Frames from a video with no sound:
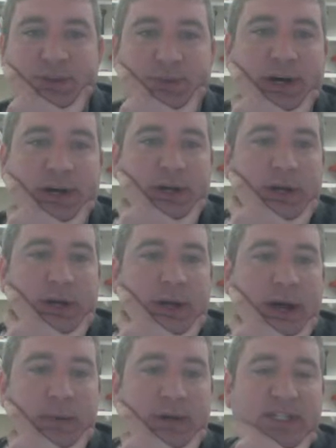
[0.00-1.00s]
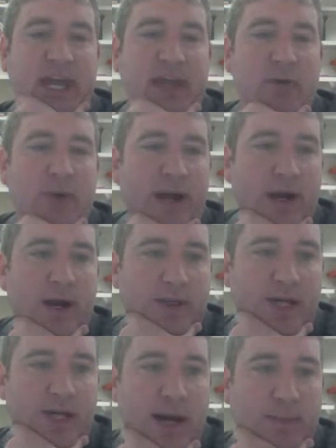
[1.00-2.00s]
Well, I'm going to take where the
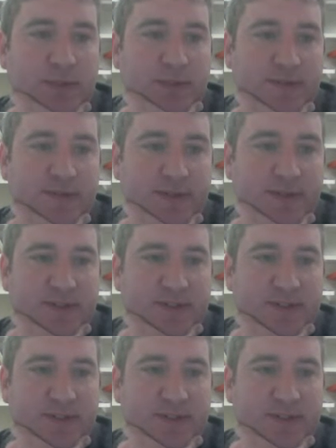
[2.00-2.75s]
top surface